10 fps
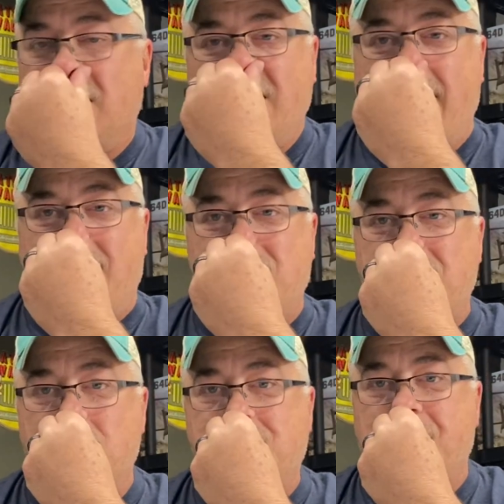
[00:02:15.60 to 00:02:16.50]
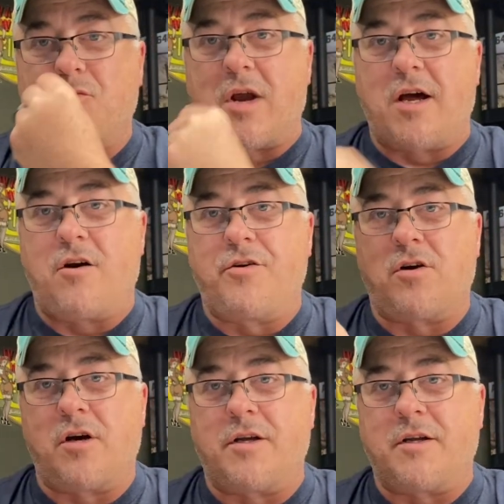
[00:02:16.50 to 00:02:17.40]
yeah, I was nosing around
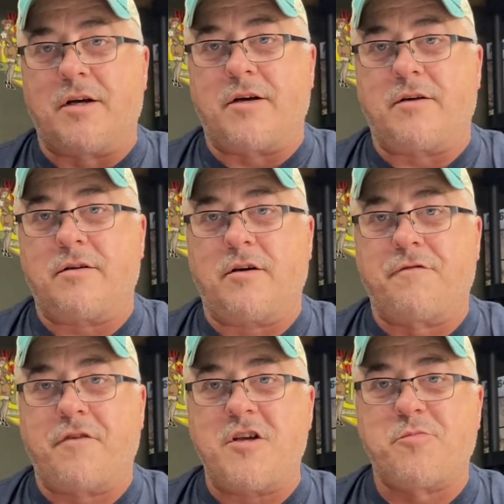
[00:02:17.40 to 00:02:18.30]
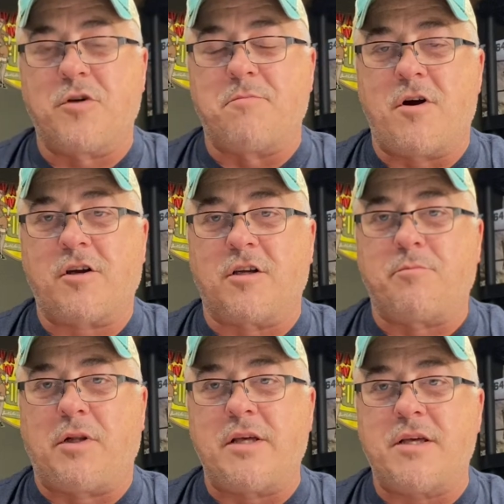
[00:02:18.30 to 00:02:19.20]
on Facebook
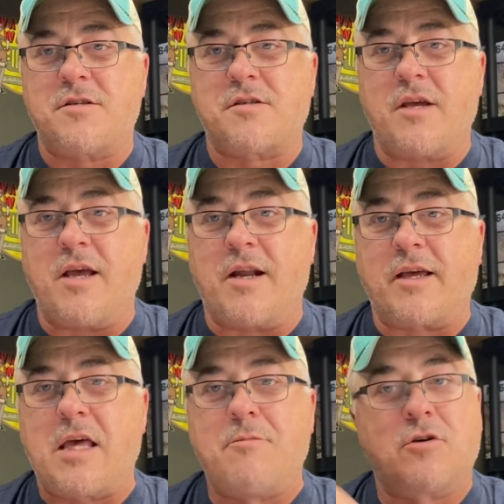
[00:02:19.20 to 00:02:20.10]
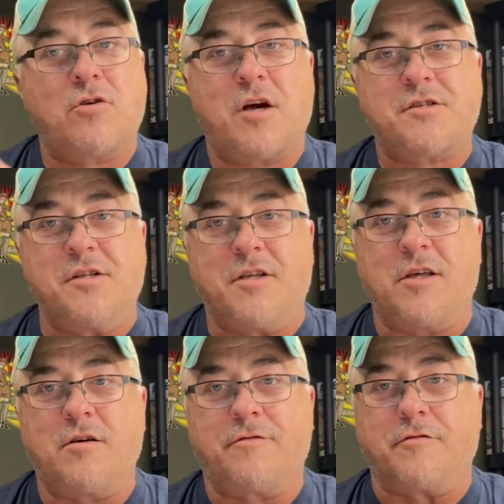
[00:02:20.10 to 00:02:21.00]
Marketplace, and I came across a
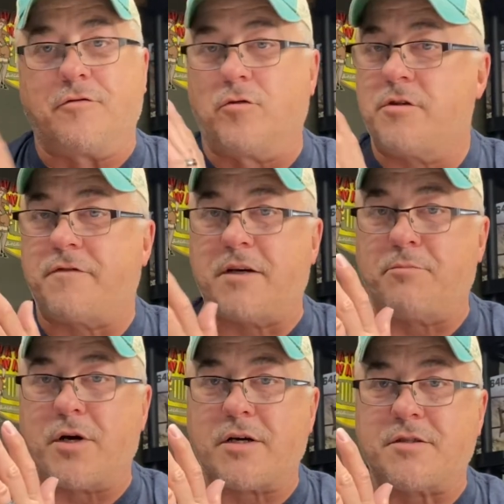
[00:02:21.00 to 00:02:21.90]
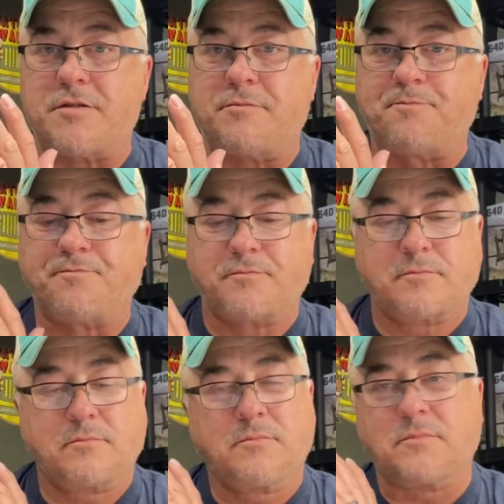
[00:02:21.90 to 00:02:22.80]
deal for $45.
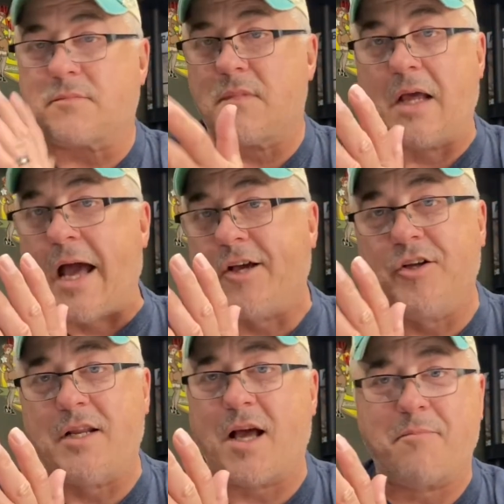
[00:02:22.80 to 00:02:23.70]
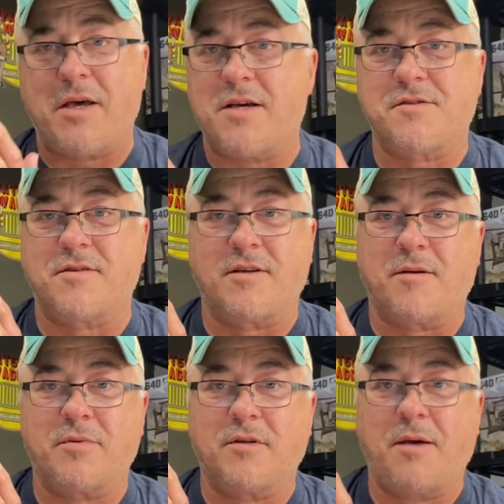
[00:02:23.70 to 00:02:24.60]
I could not pass it
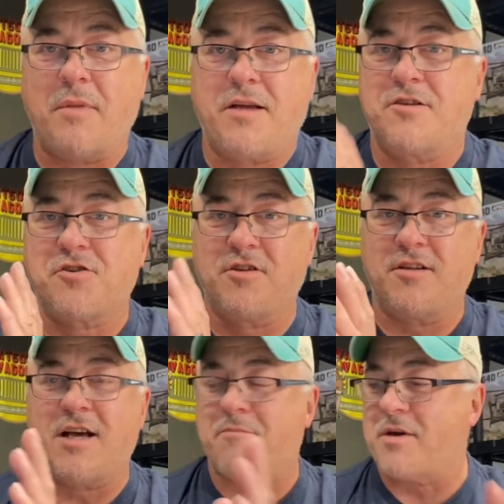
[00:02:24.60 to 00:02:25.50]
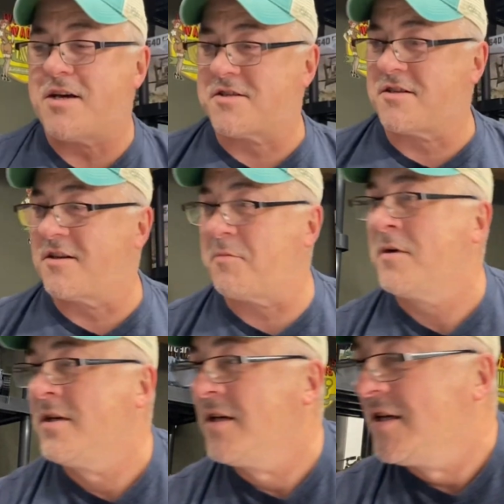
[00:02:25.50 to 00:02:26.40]
up. I mean, I just could not pass it up.
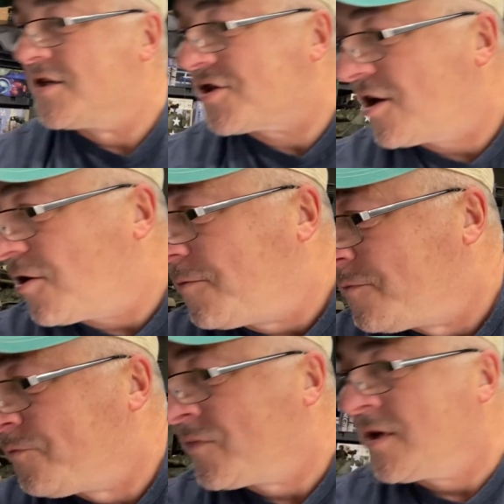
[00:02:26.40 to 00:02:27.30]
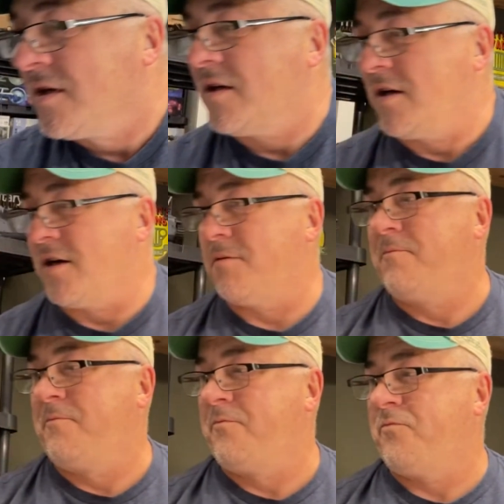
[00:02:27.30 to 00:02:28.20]
So,
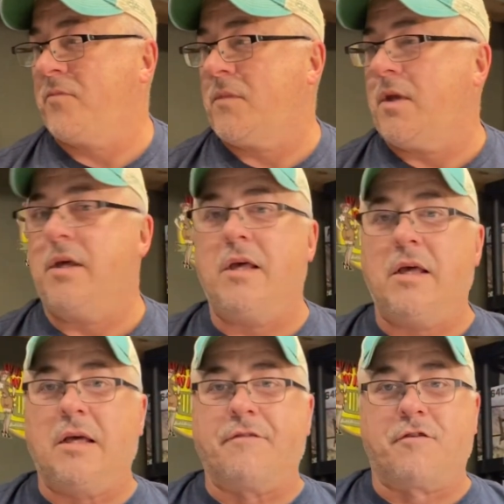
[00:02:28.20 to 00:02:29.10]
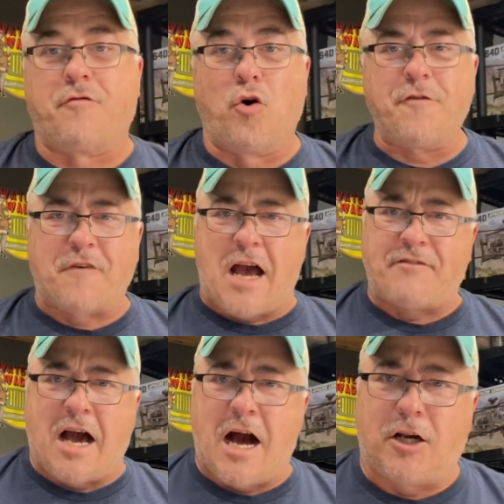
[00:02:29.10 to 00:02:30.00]
for
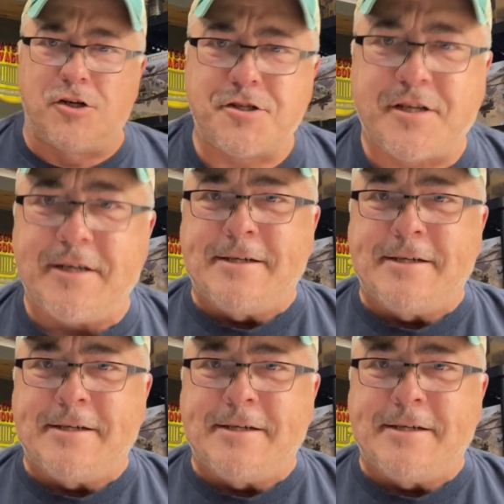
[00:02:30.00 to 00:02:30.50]
$45,